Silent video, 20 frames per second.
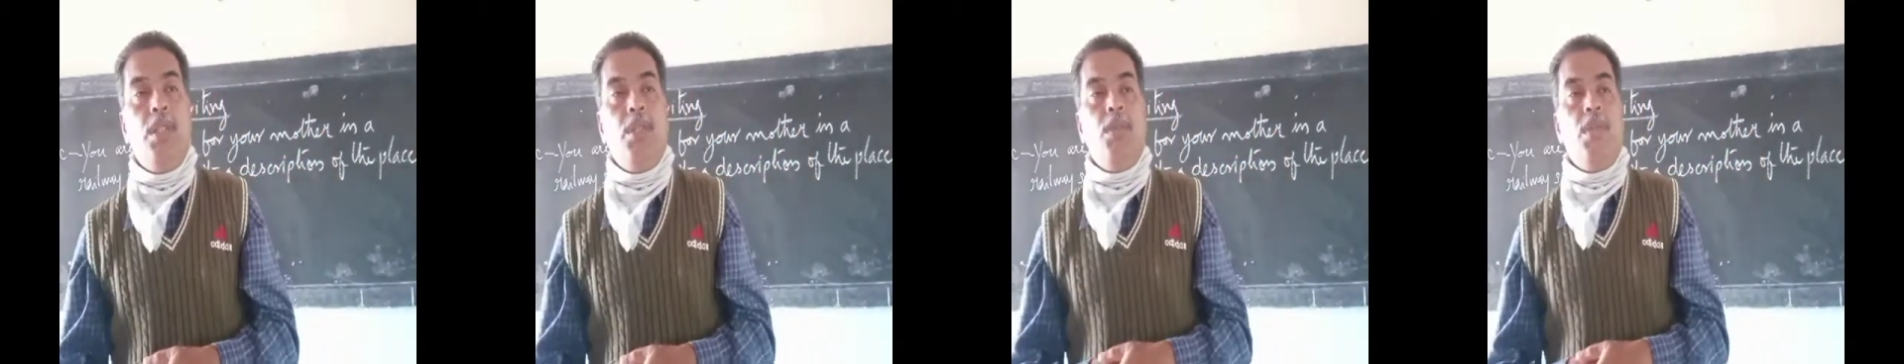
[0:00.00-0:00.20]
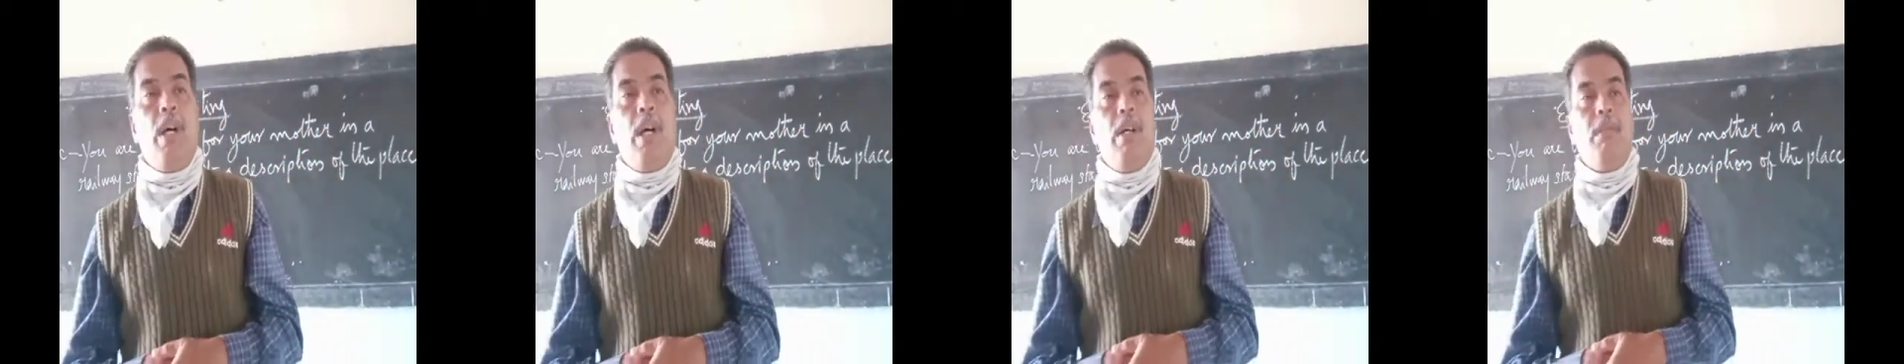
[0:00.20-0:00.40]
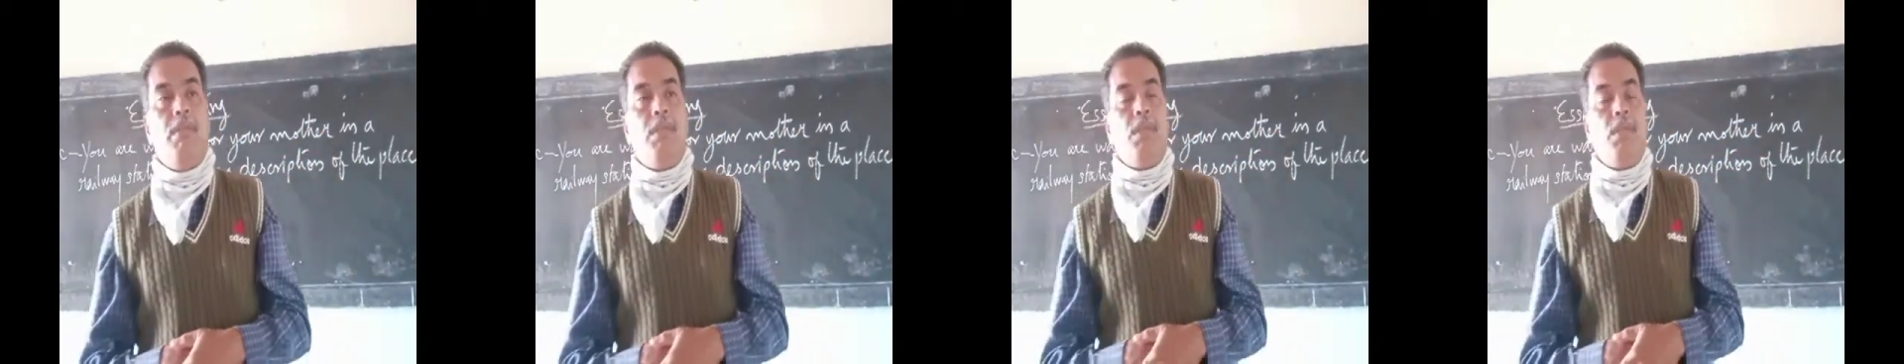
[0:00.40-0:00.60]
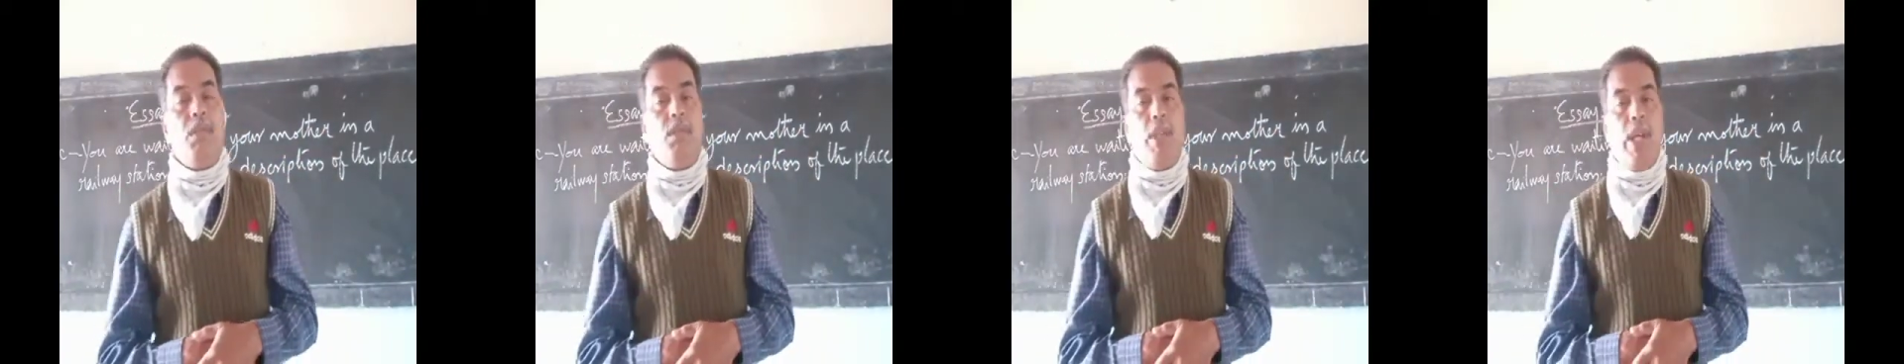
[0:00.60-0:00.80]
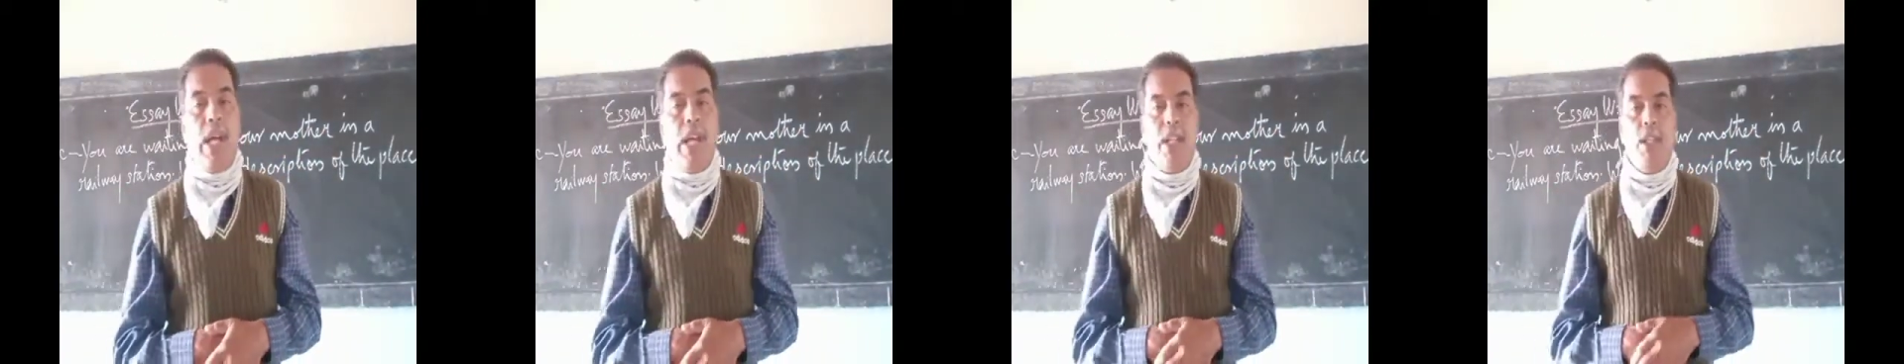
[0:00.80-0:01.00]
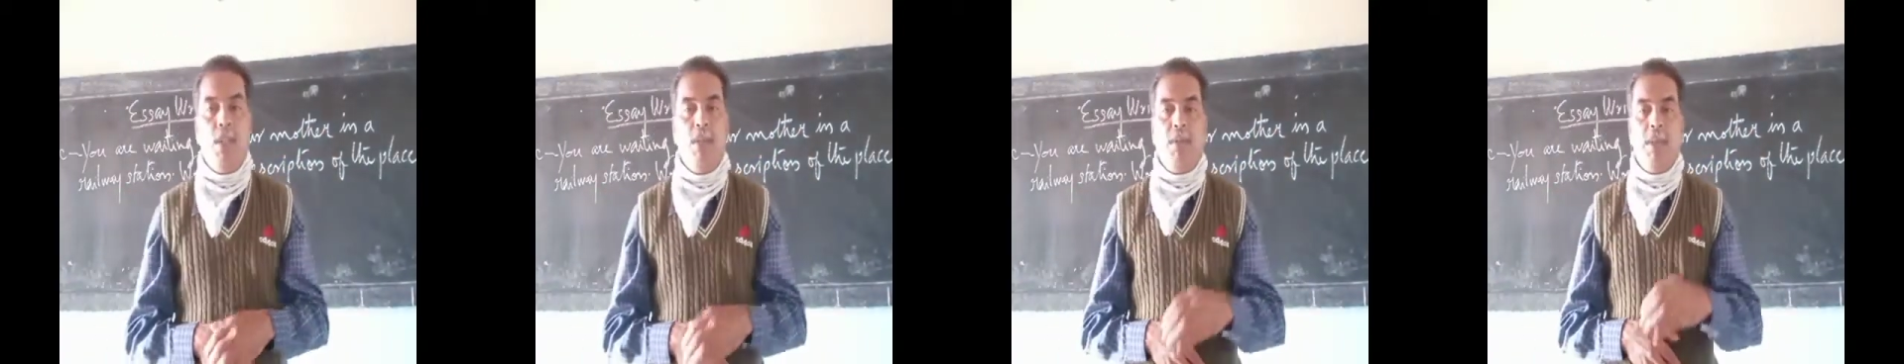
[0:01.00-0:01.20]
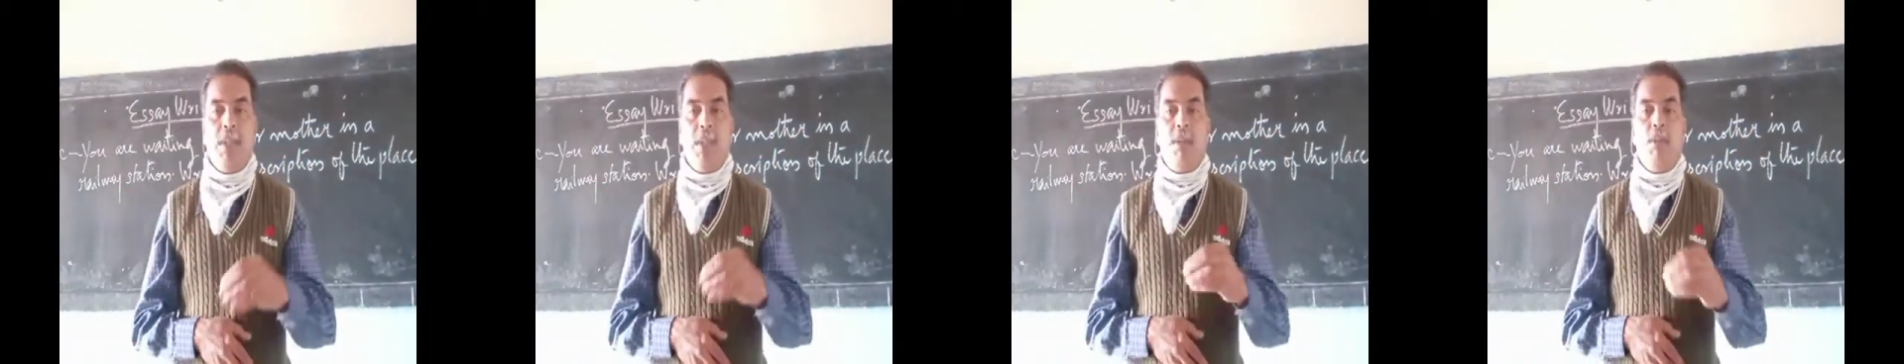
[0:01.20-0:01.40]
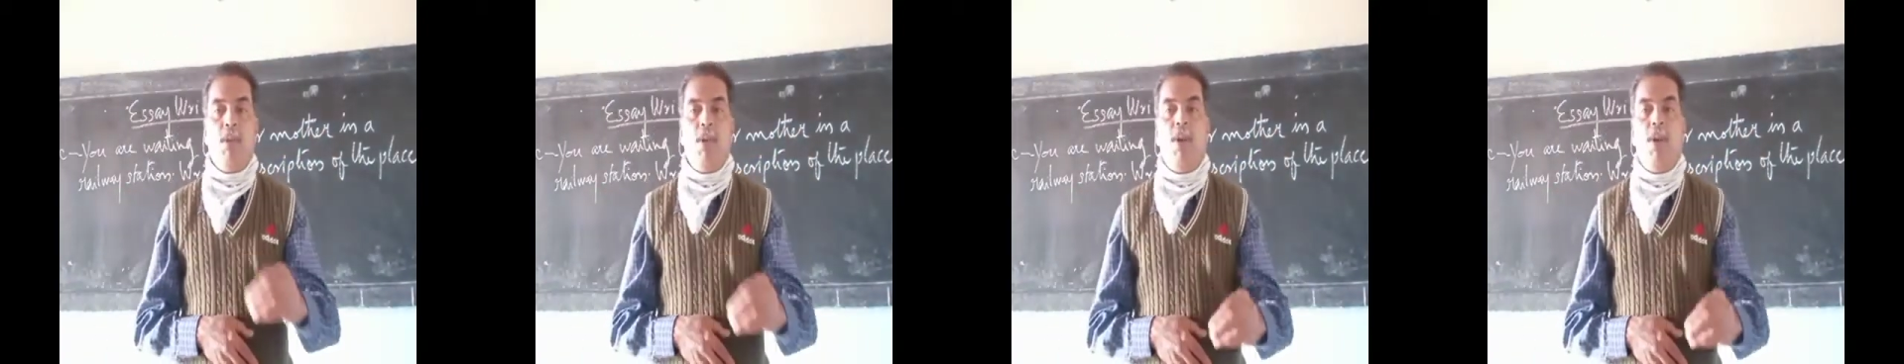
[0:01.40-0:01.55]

you have to hand over some